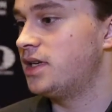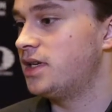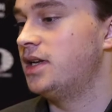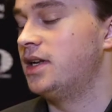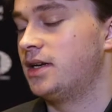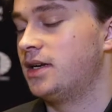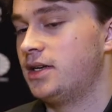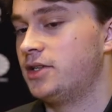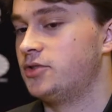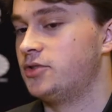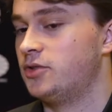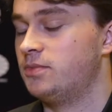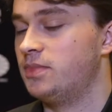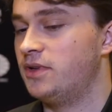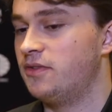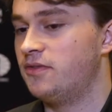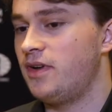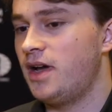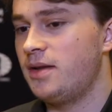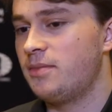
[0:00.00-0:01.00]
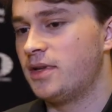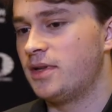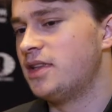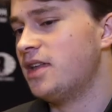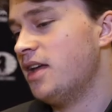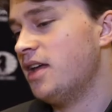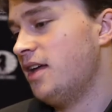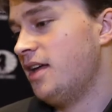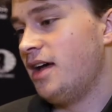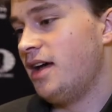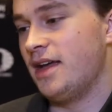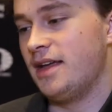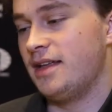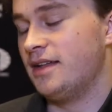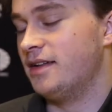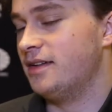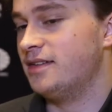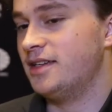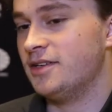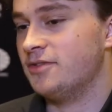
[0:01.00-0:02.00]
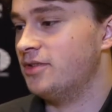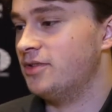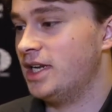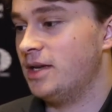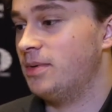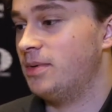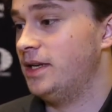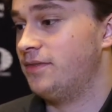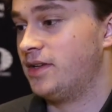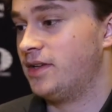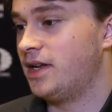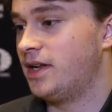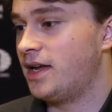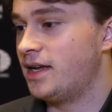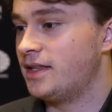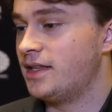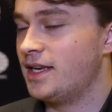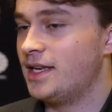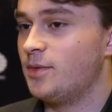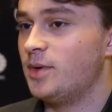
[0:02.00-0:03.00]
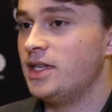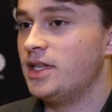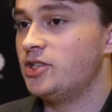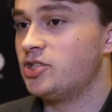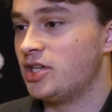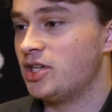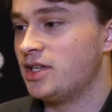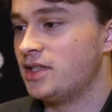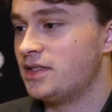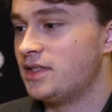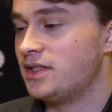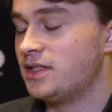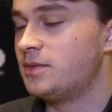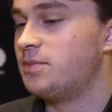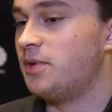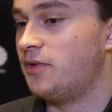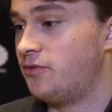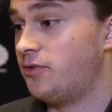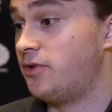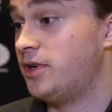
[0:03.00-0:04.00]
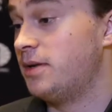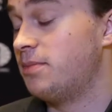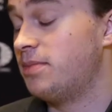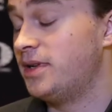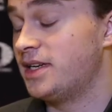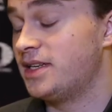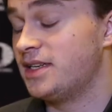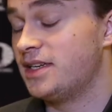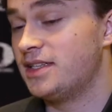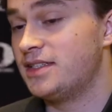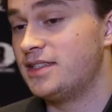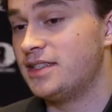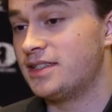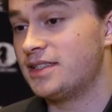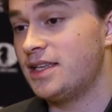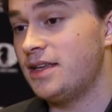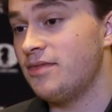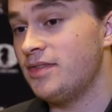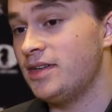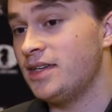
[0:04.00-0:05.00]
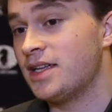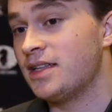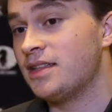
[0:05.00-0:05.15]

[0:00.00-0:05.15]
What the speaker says: Yeah, like I should be fine. But I didn't really believe that I had any winning chances before he played knight c7.